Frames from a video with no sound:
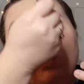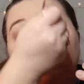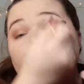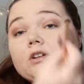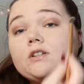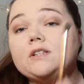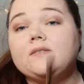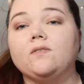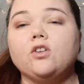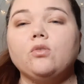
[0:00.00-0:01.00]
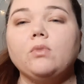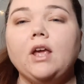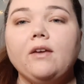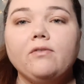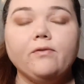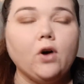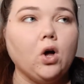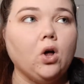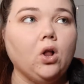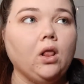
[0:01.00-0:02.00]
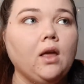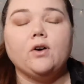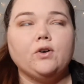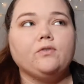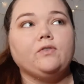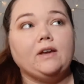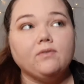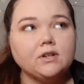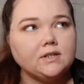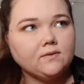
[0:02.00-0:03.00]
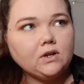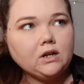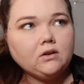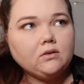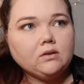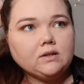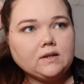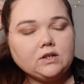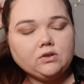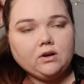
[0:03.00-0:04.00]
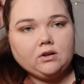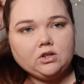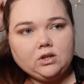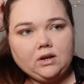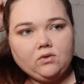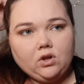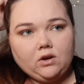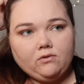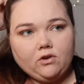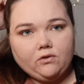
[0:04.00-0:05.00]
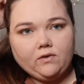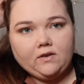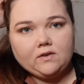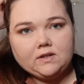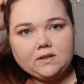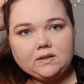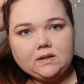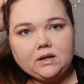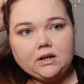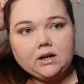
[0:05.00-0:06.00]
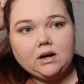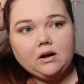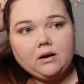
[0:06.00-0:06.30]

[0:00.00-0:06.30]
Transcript: I want to film a fall favorites video, because I do actually have a lot of fall favorites this year.